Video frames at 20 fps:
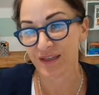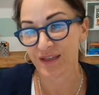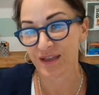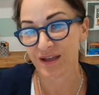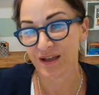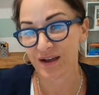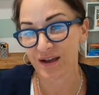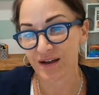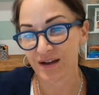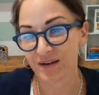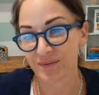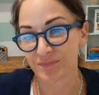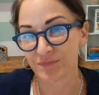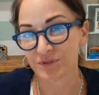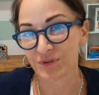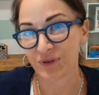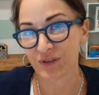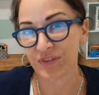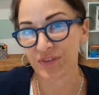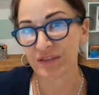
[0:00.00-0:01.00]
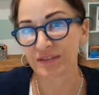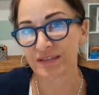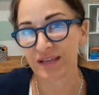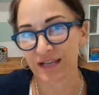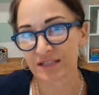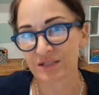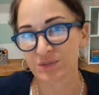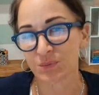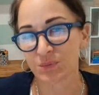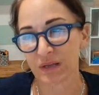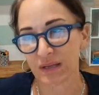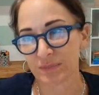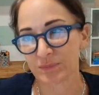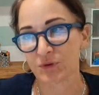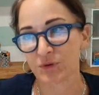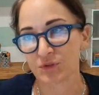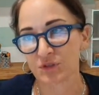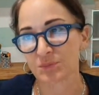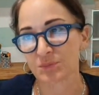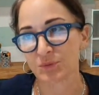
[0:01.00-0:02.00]
So I think that's what I'm
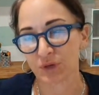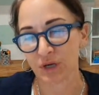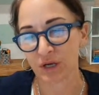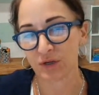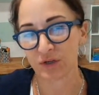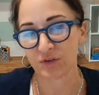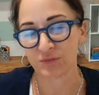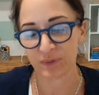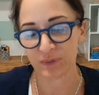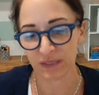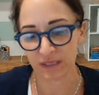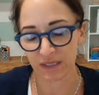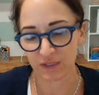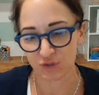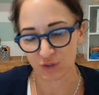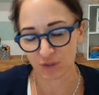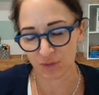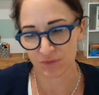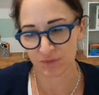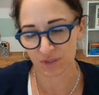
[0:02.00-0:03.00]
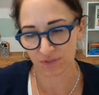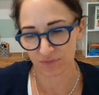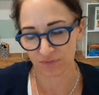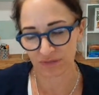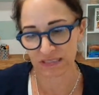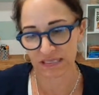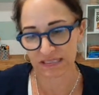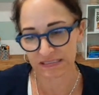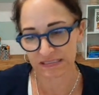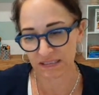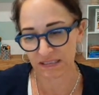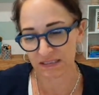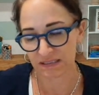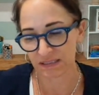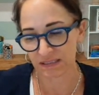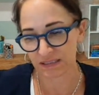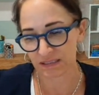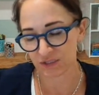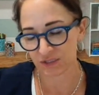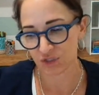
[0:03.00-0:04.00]
most proud of. But in terms of lessons,
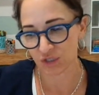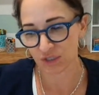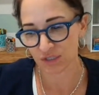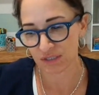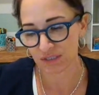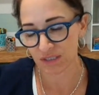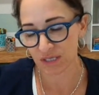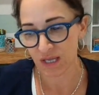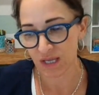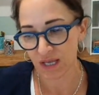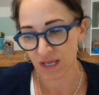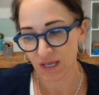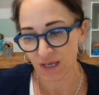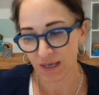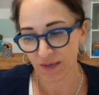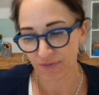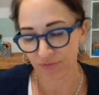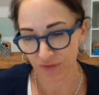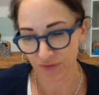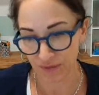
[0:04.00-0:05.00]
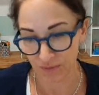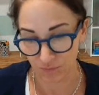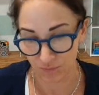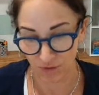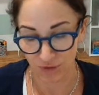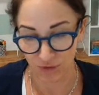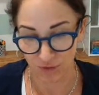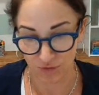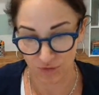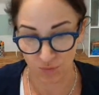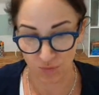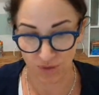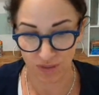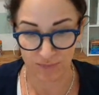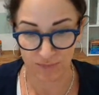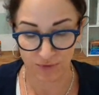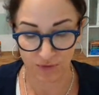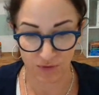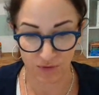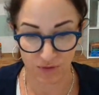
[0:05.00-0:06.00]
it's just, I think readers will
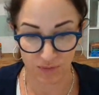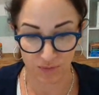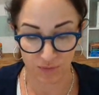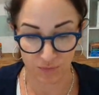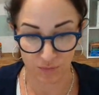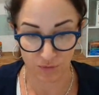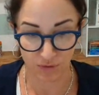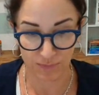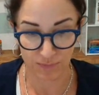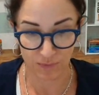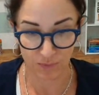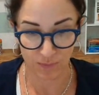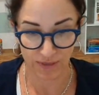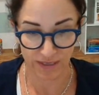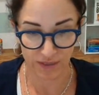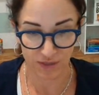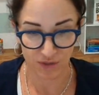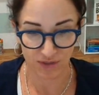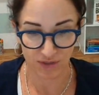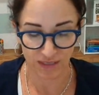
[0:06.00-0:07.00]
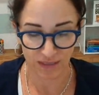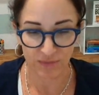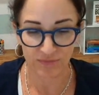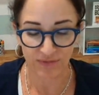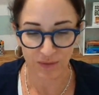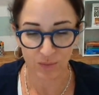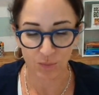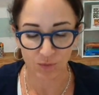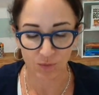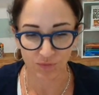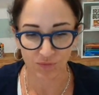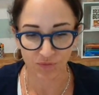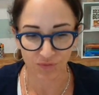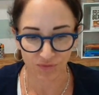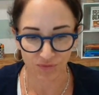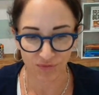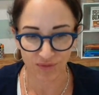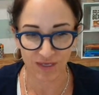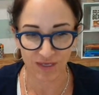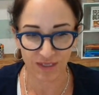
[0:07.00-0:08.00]
come away. They will
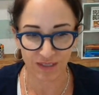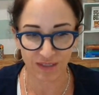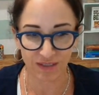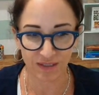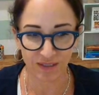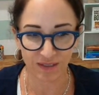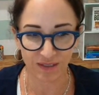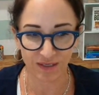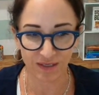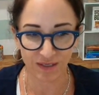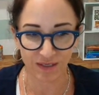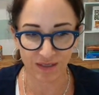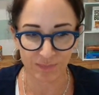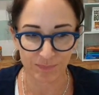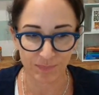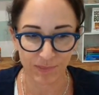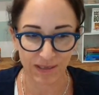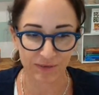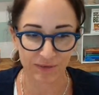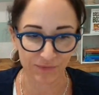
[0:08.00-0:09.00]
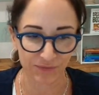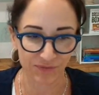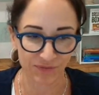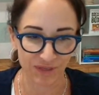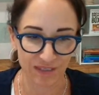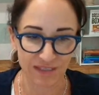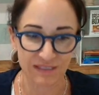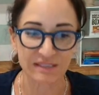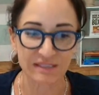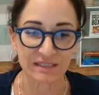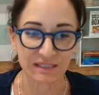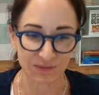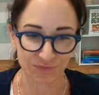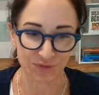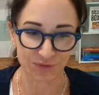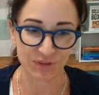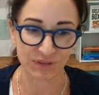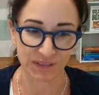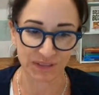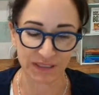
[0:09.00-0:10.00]
think about things
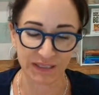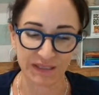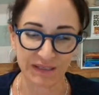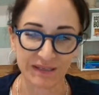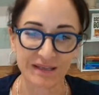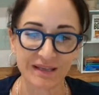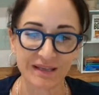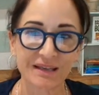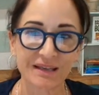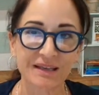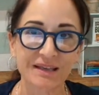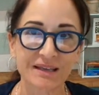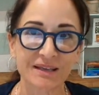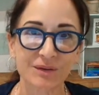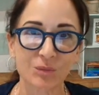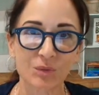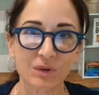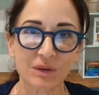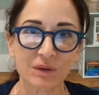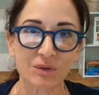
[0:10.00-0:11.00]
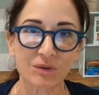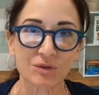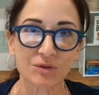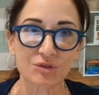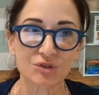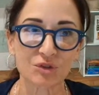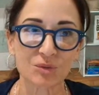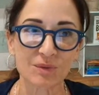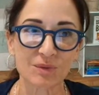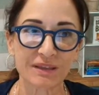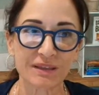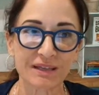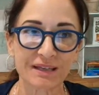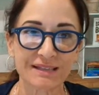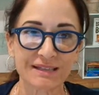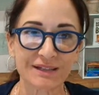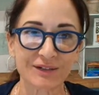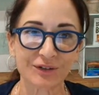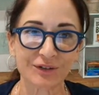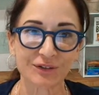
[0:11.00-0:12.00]
differently. There's so many
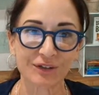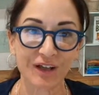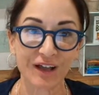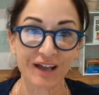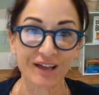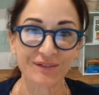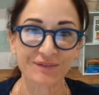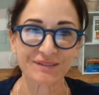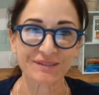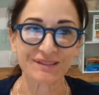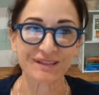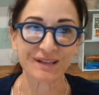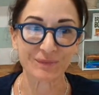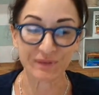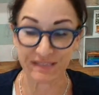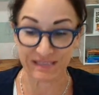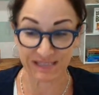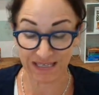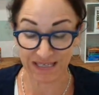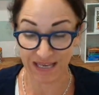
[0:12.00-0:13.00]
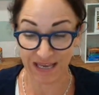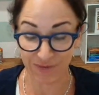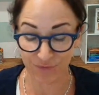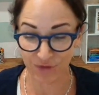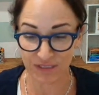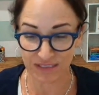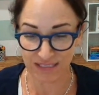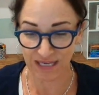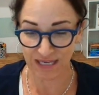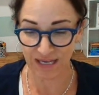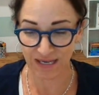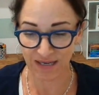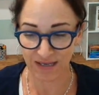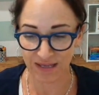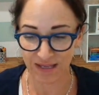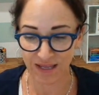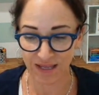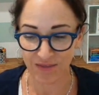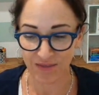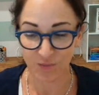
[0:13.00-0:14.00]
things in our lives that we see every day
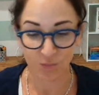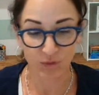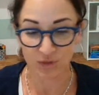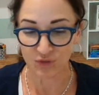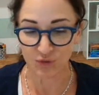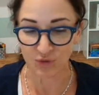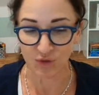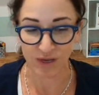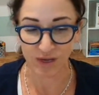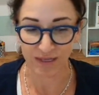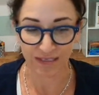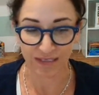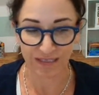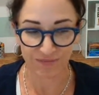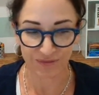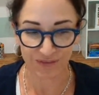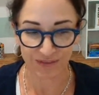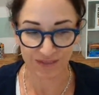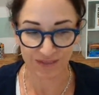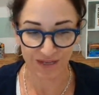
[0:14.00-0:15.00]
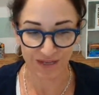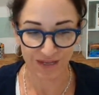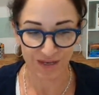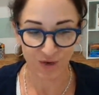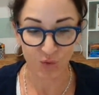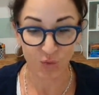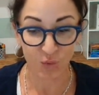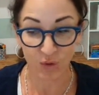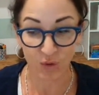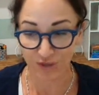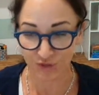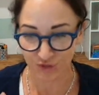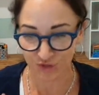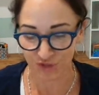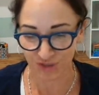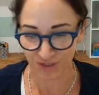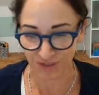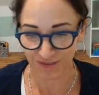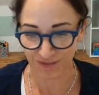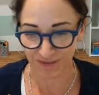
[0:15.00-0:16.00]
We do not even
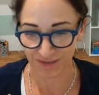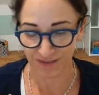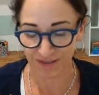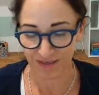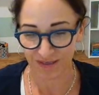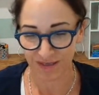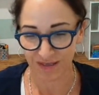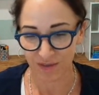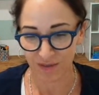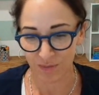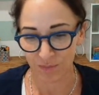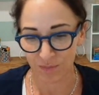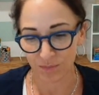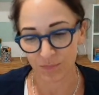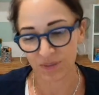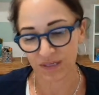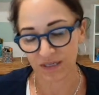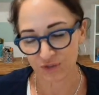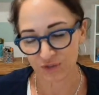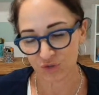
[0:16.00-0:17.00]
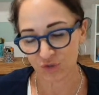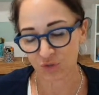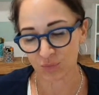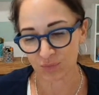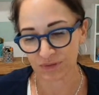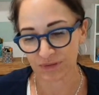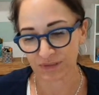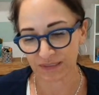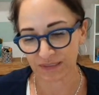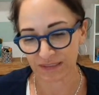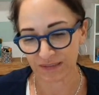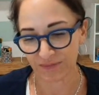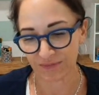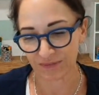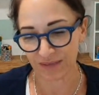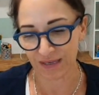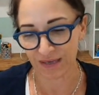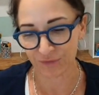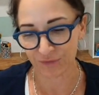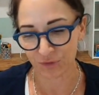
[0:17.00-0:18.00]
question. But I do believe
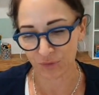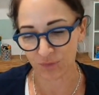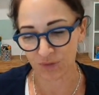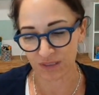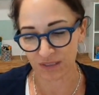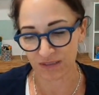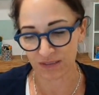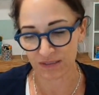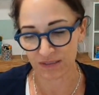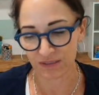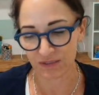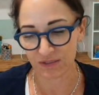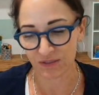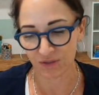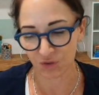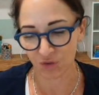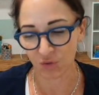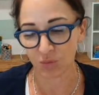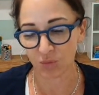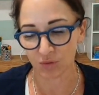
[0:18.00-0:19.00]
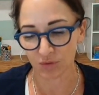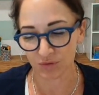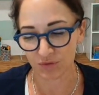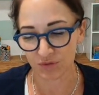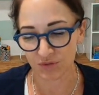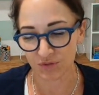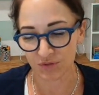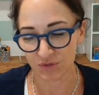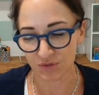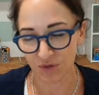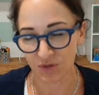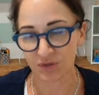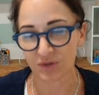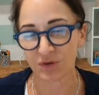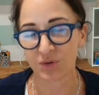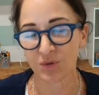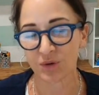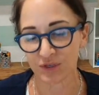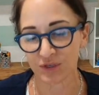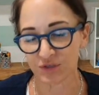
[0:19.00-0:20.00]
after reading this, you will start
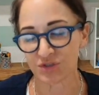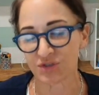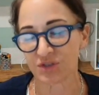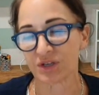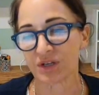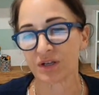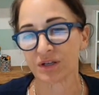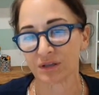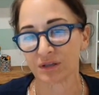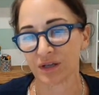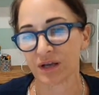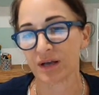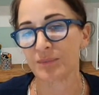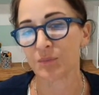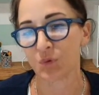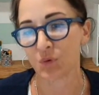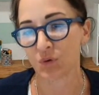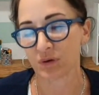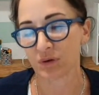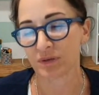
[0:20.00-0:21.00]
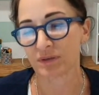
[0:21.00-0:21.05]
questioning a lot more.